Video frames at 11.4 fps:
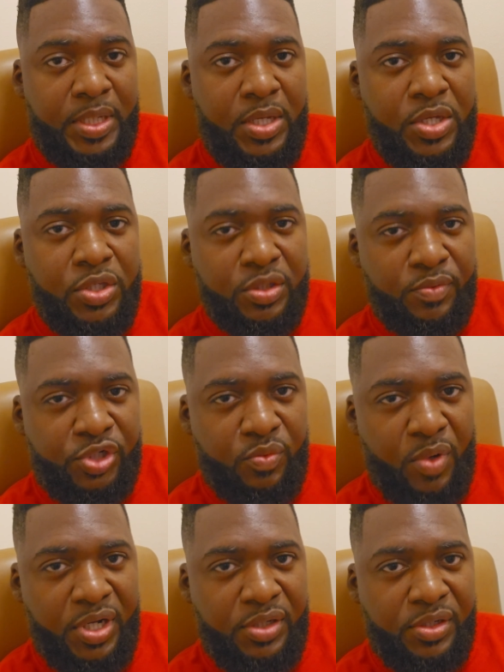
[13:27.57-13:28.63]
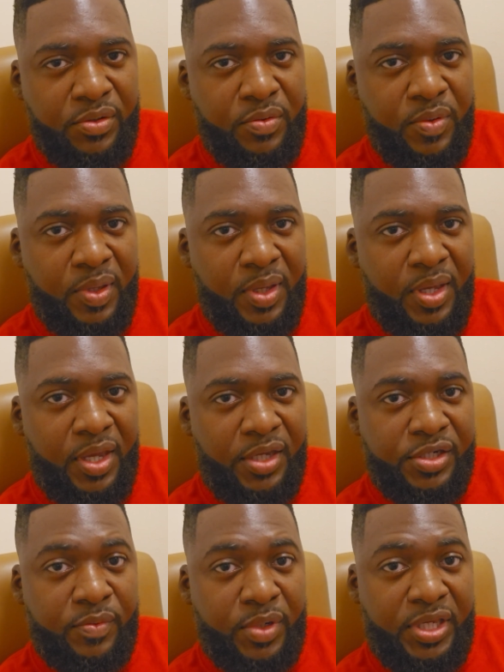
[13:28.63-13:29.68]
So what you want to do is
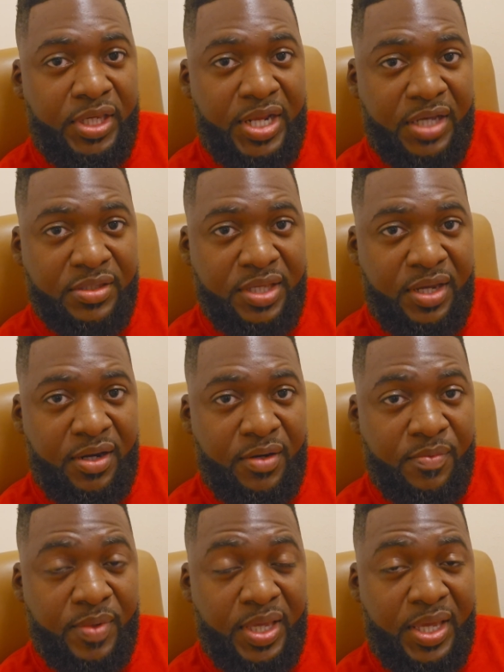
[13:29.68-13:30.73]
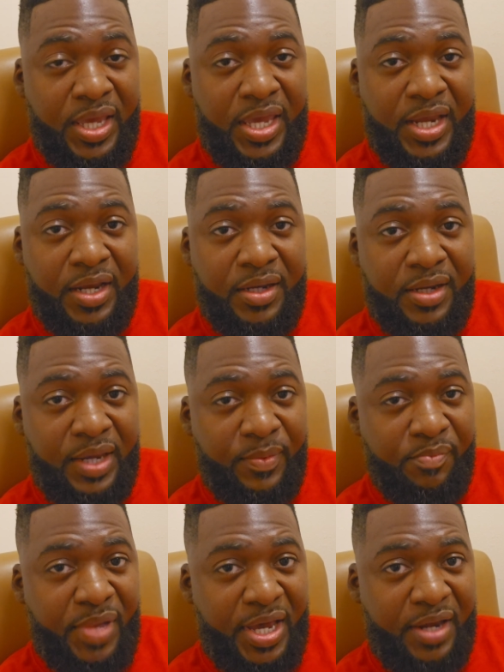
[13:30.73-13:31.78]
you want to get out there and connect
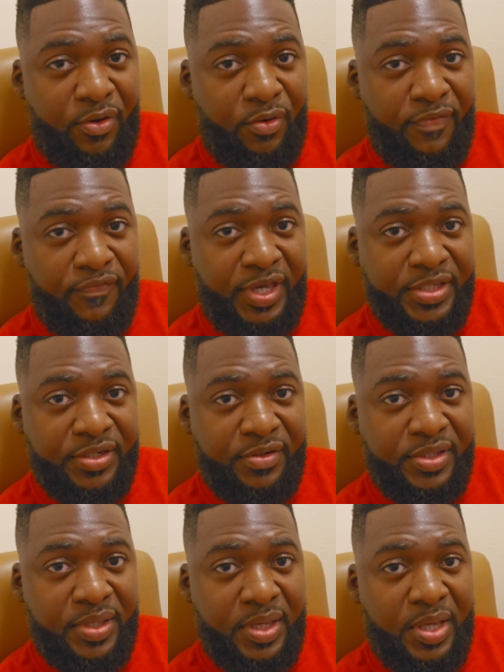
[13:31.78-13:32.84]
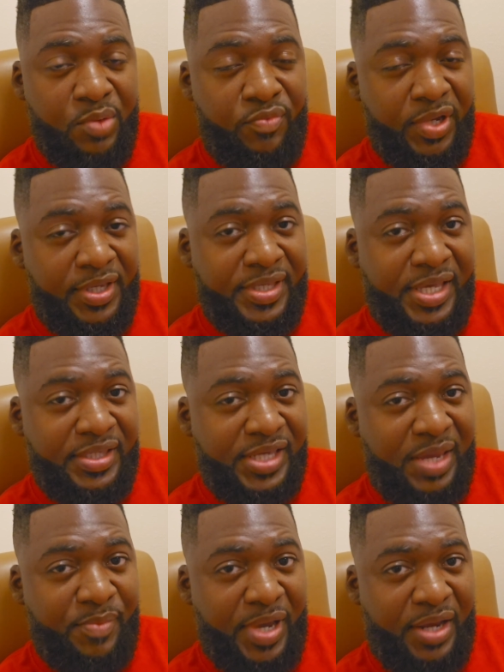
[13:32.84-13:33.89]
with buy and hold investors, because that
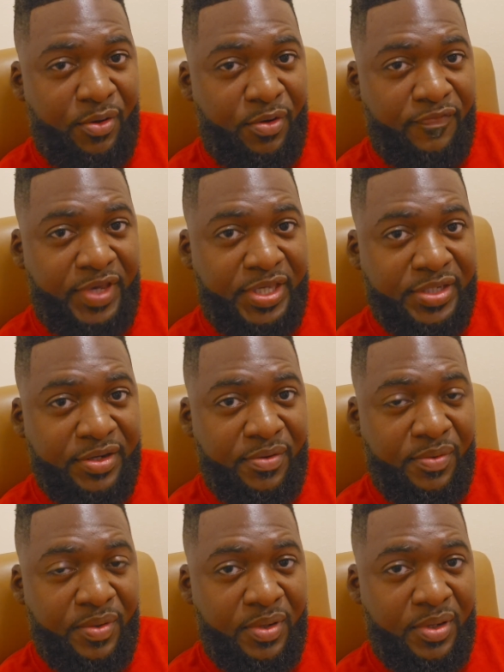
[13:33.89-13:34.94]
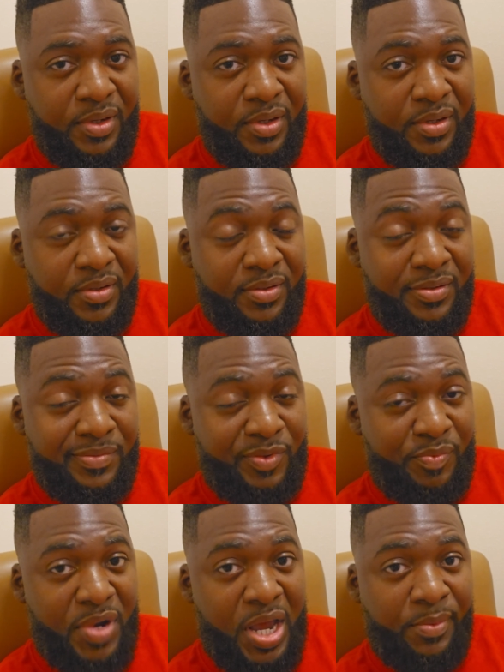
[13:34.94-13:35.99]
same buy and hold investor would
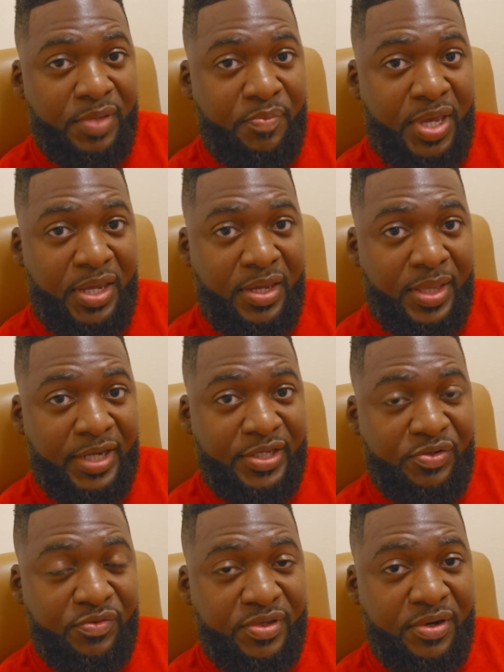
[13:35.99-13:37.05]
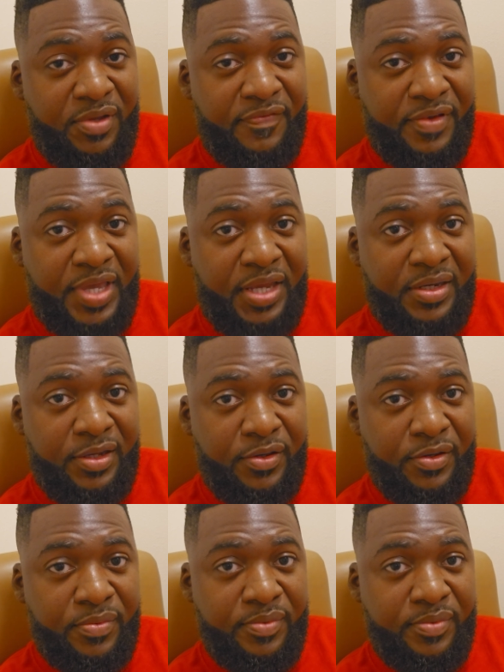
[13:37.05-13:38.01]
probably pay you like $230 for that deal,